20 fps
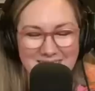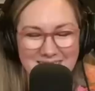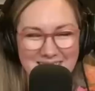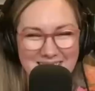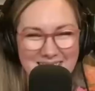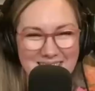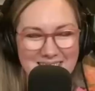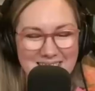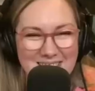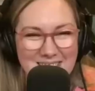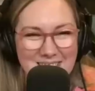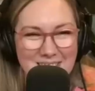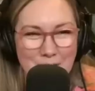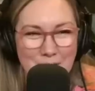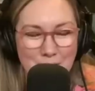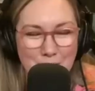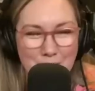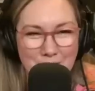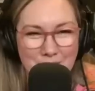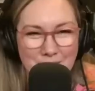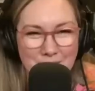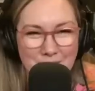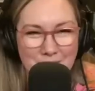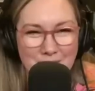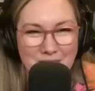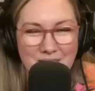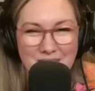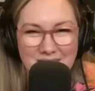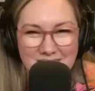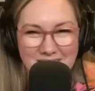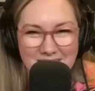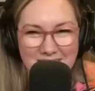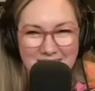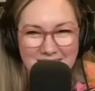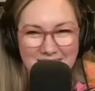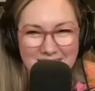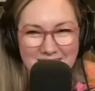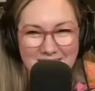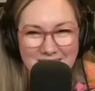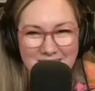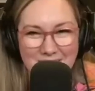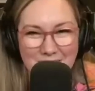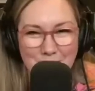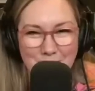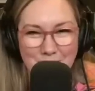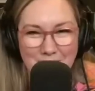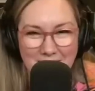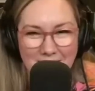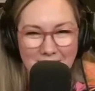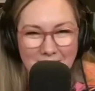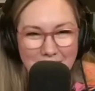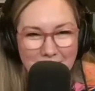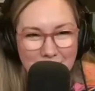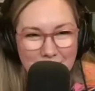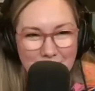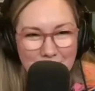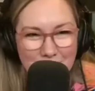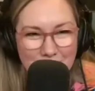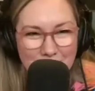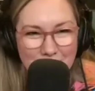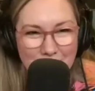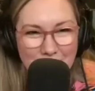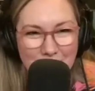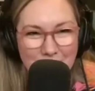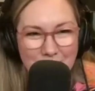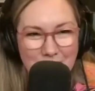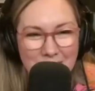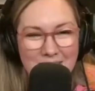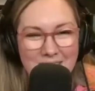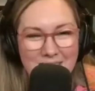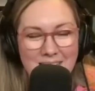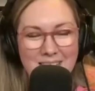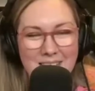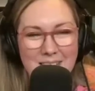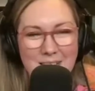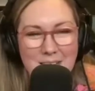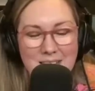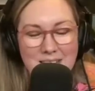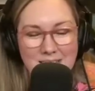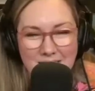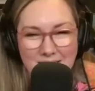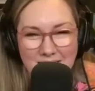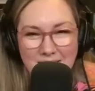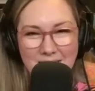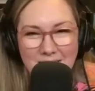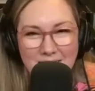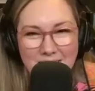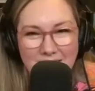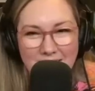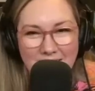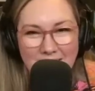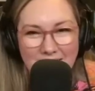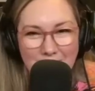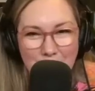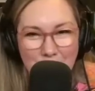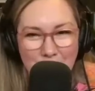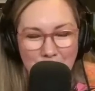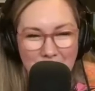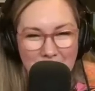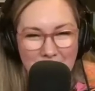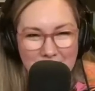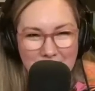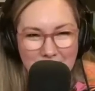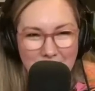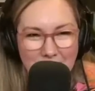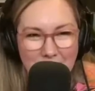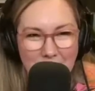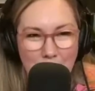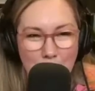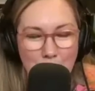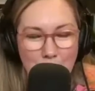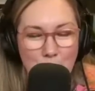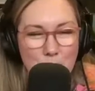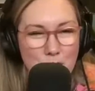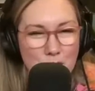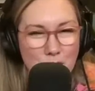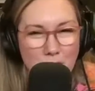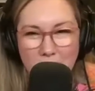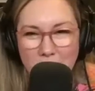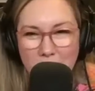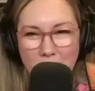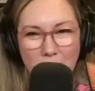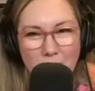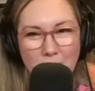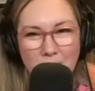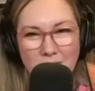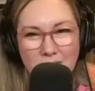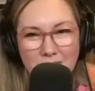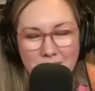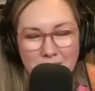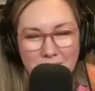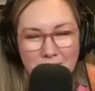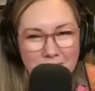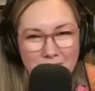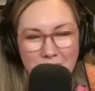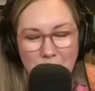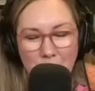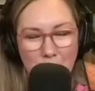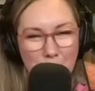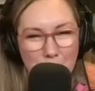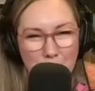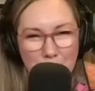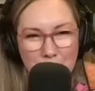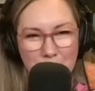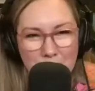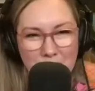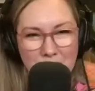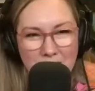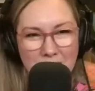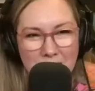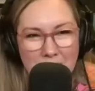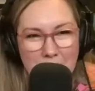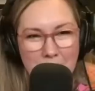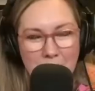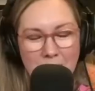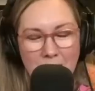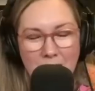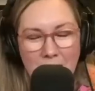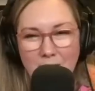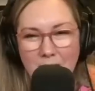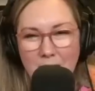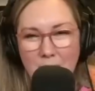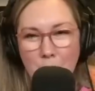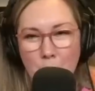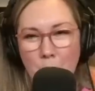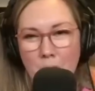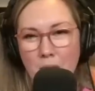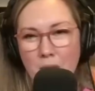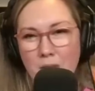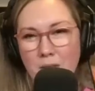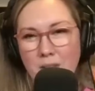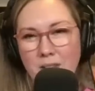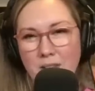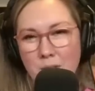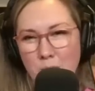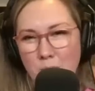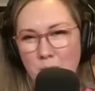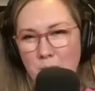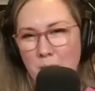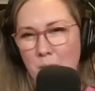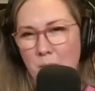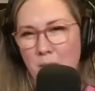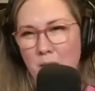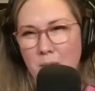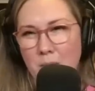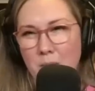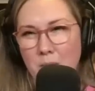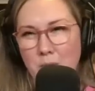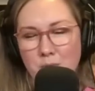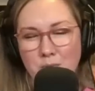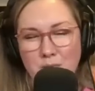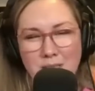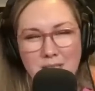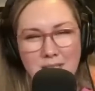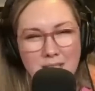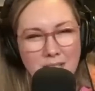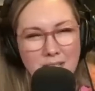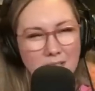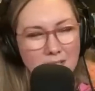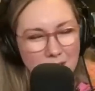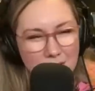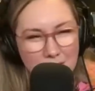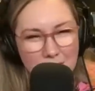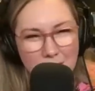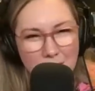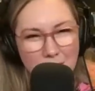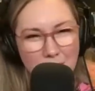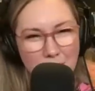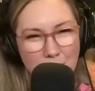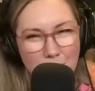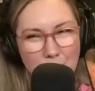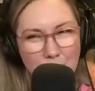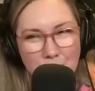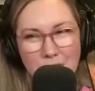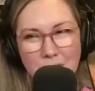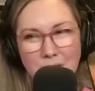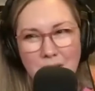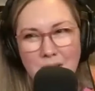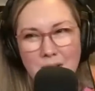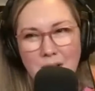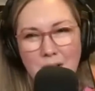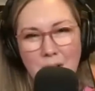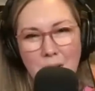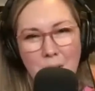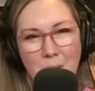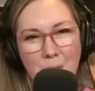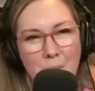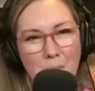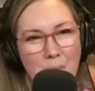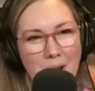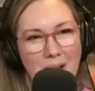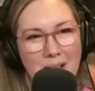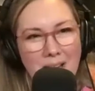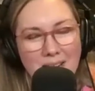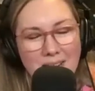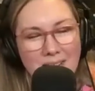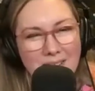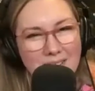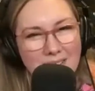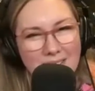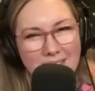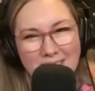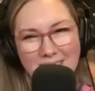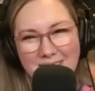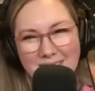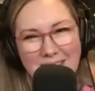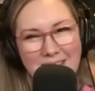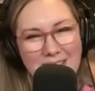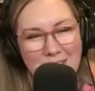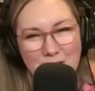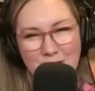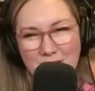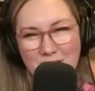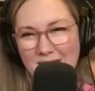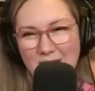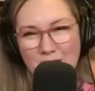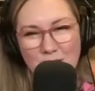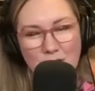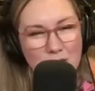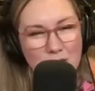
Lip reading: It is a real estate reality show set in LA where they sell like a bajillion dollar homes, and they wear these women wear the most ridiculous clothes, and it's just